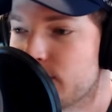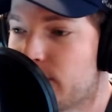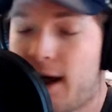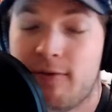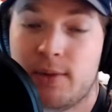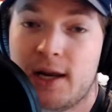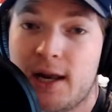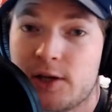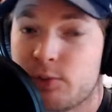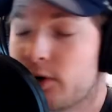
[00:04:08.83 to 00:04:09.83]
haven't been
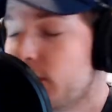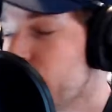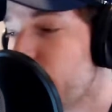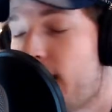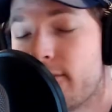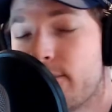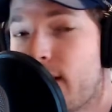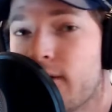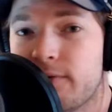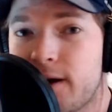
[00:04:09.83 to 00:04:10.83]
announced. We're going to go through every
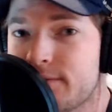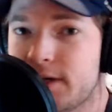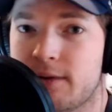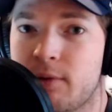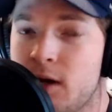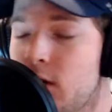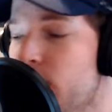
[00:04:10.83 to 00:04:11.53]
Power 5 team. We're